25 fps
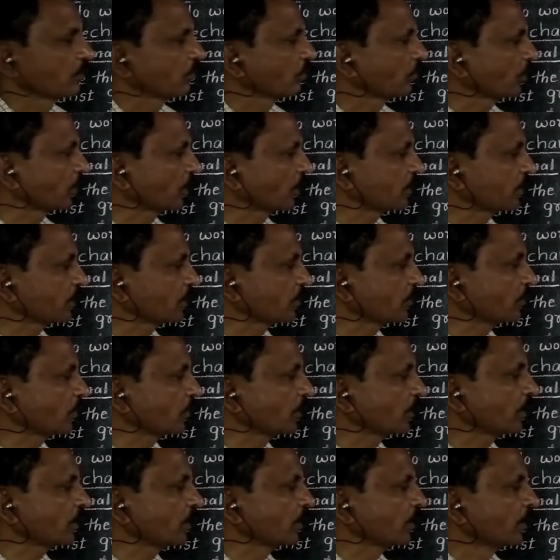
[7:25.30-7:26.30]
For
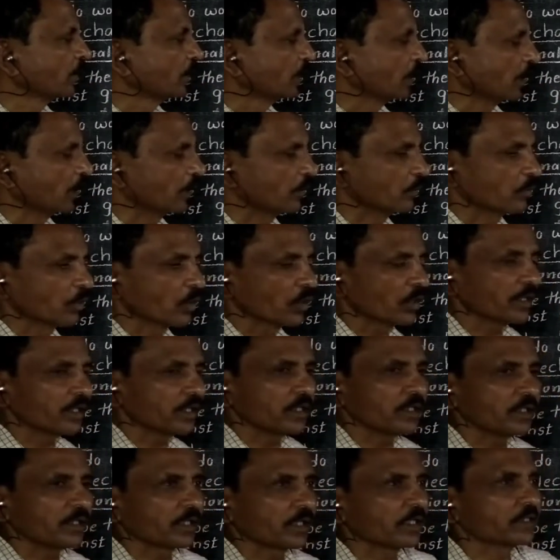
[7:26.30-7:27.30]
example, a
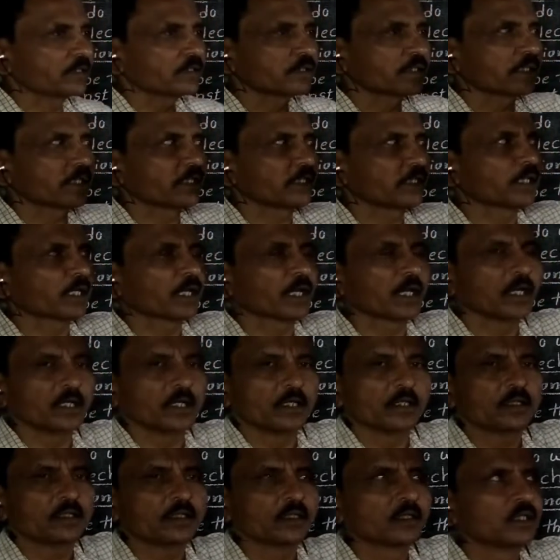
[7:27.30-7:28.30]
body raised at a
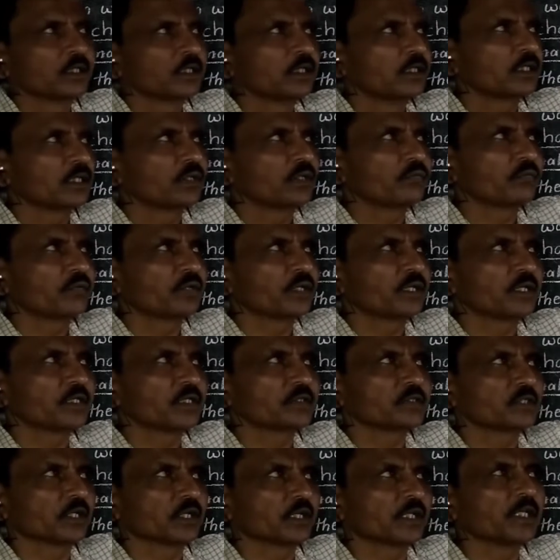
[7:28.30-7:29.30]
height, if it
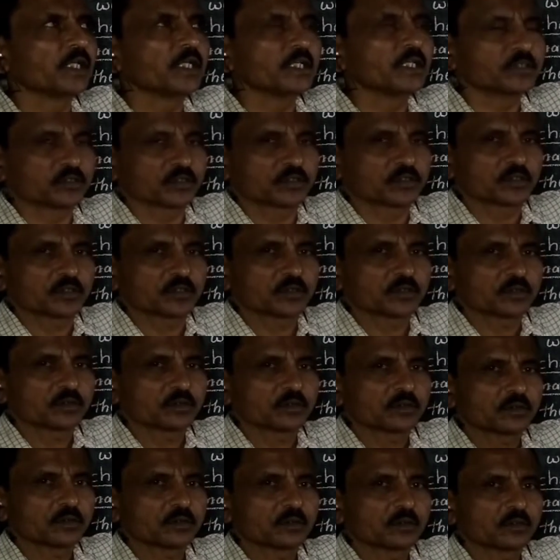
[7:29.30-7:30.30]
is released,
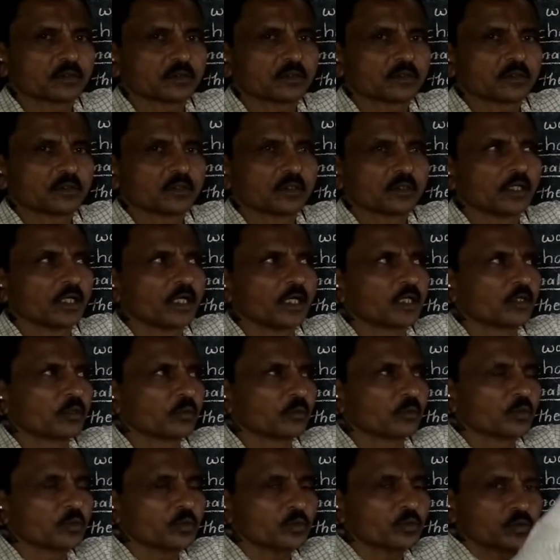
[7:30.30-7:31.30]
it
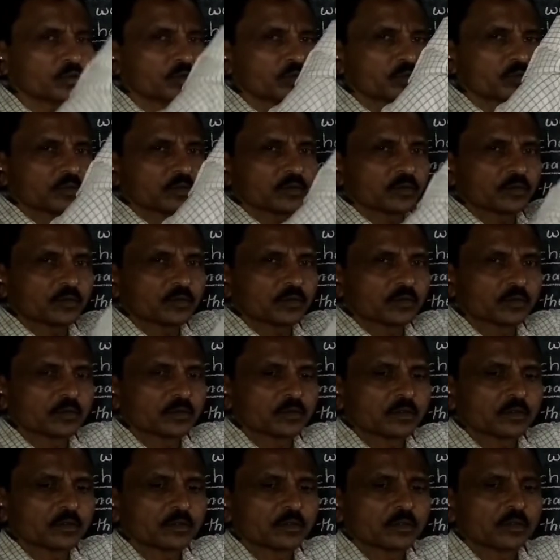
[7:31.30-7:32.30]
moves
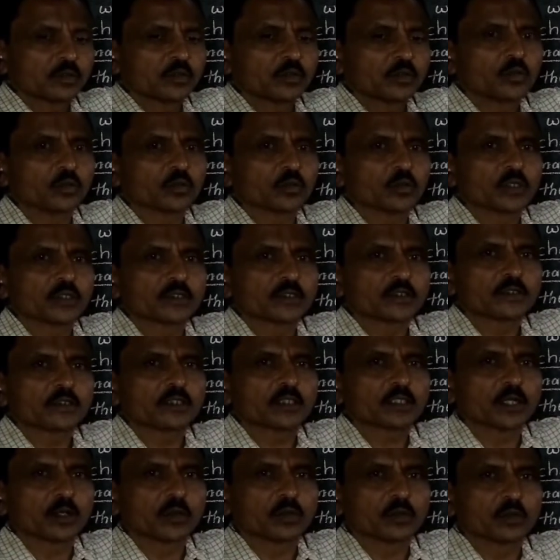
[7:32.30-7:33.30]
towards the
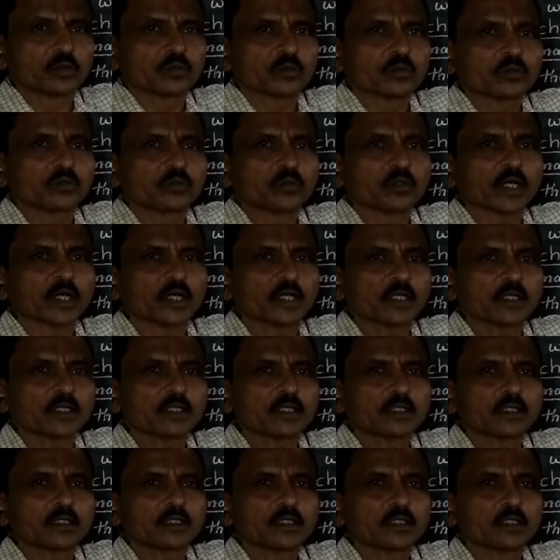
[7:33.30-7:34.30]
ground. Why?
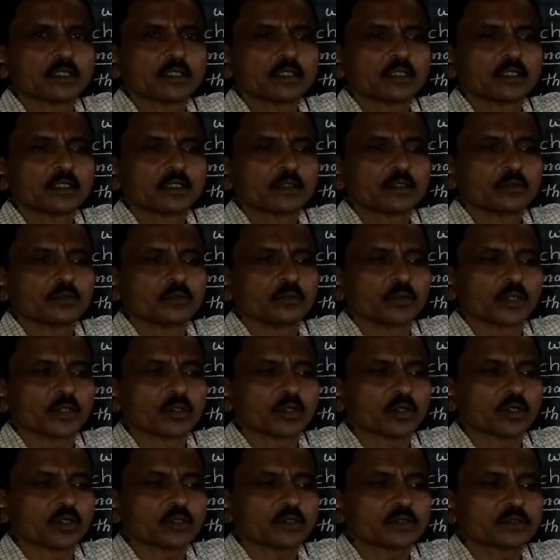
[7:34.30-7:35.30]

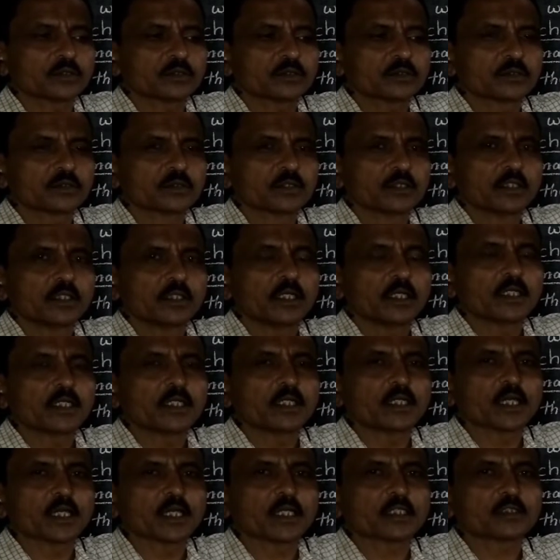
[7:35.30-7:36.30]
Because
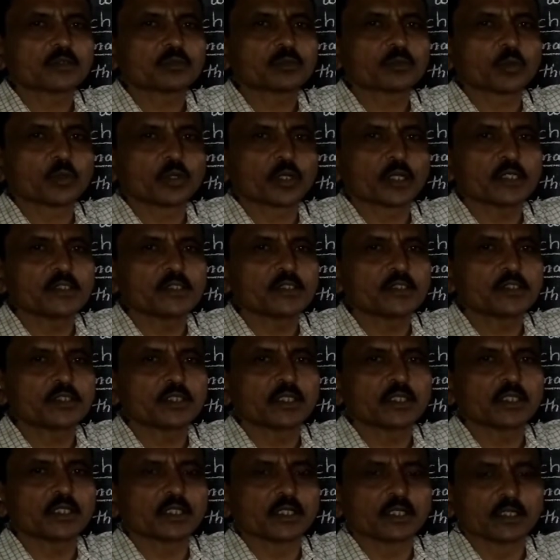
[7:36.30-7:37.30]
it has potential
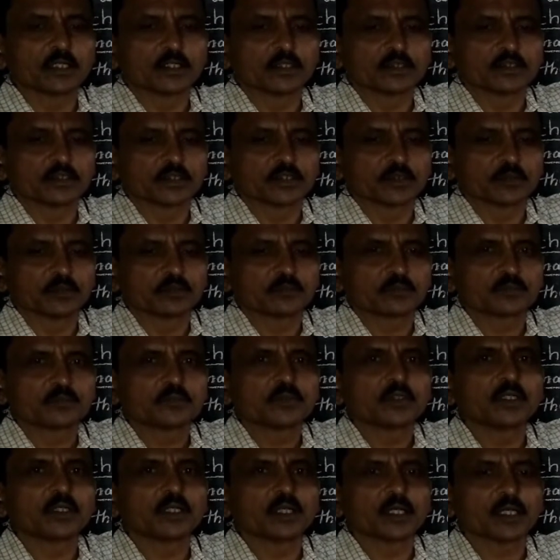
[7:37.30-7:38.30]
energy.
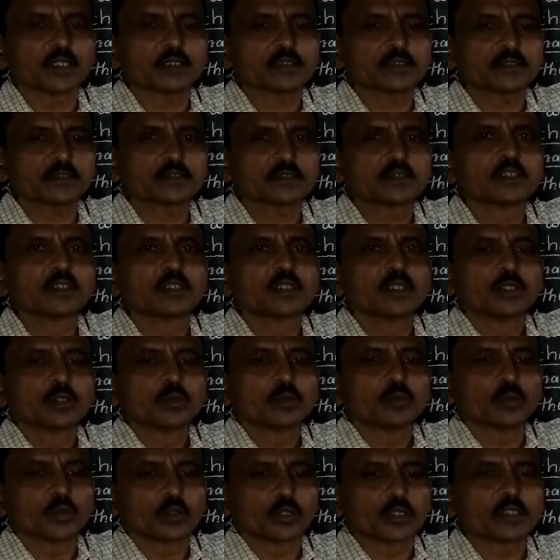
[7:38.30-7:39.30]
It has
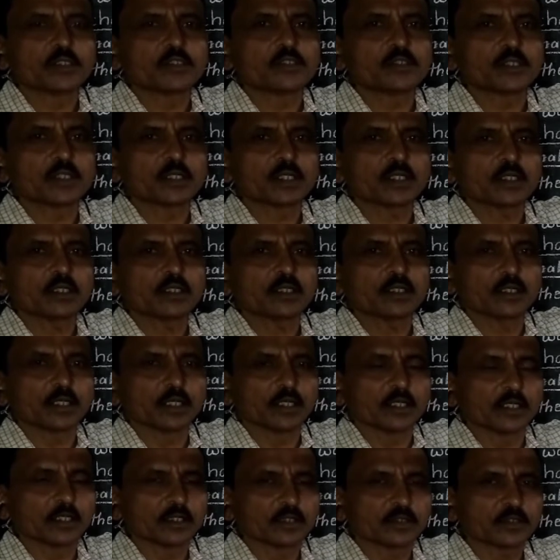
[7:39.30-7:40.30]
potential
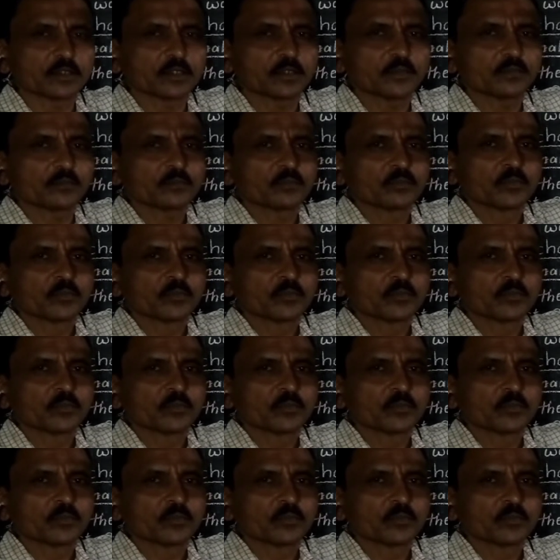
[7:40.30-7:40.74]
energy,